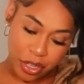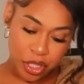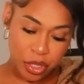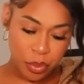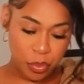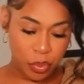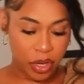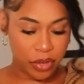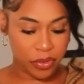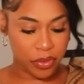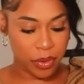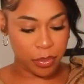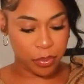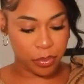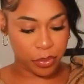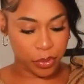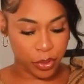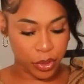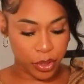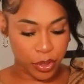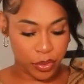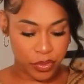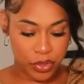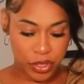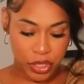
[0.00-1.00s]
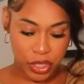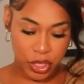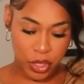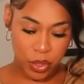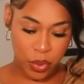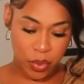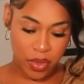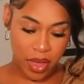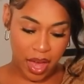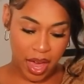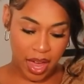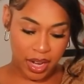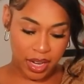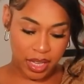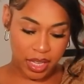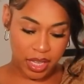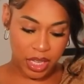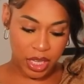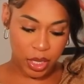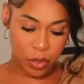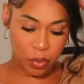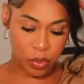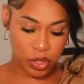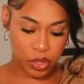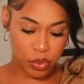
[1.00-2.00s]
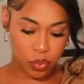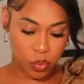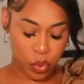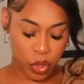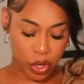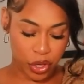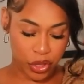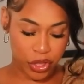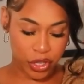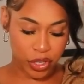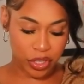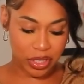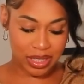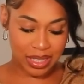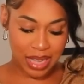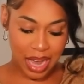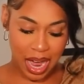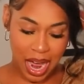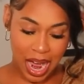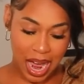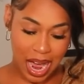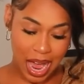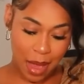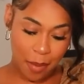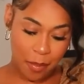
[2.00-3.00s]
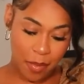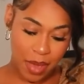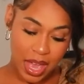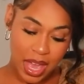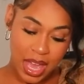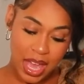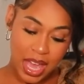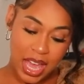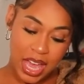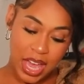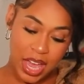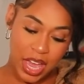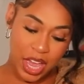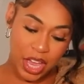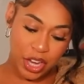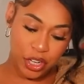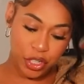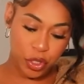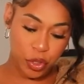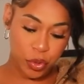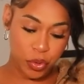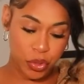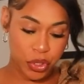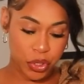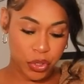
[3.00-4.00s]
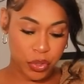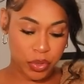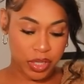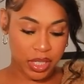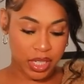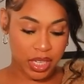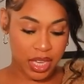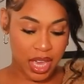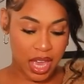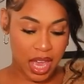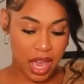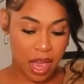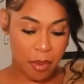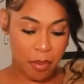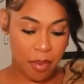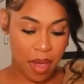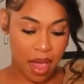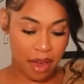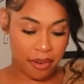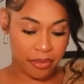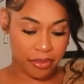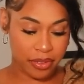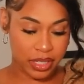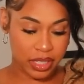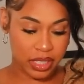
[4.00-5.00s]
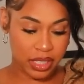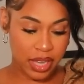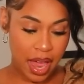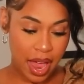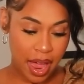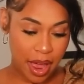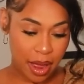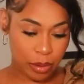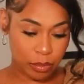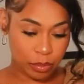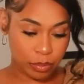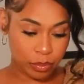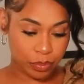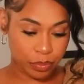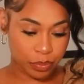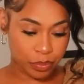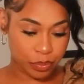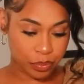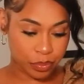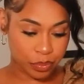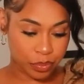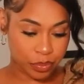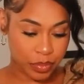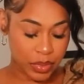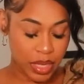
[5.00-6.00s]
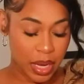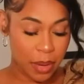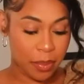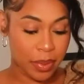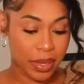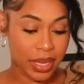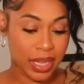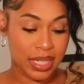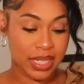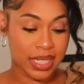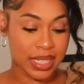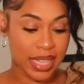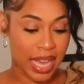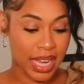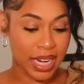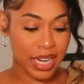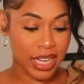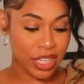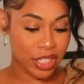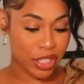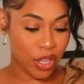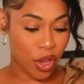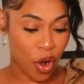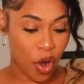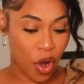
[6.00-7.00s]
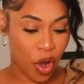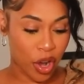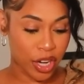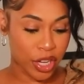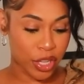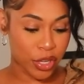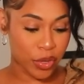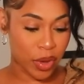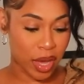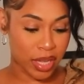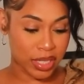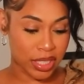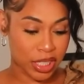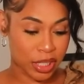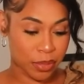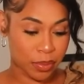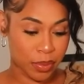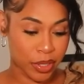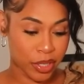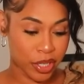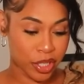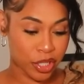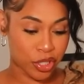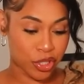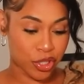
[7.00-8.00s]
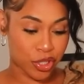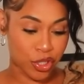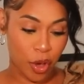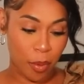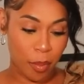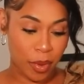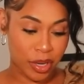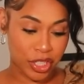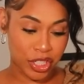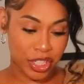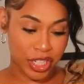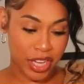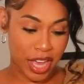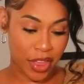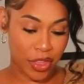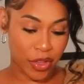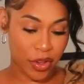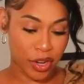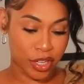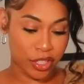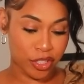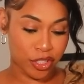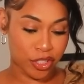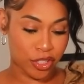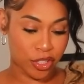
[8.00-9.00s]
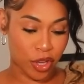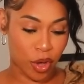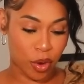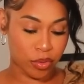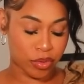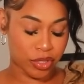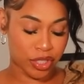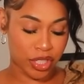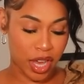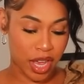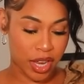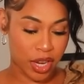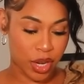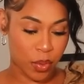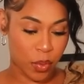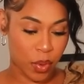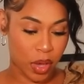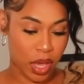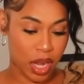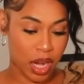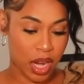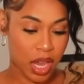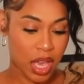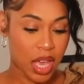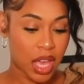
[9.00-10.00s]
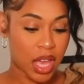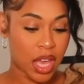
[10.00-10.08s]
did your boyfriend prove to you that he was worth your time and you choosing him every day? Because dating is hard and you guys experience so much together and it's so genuine.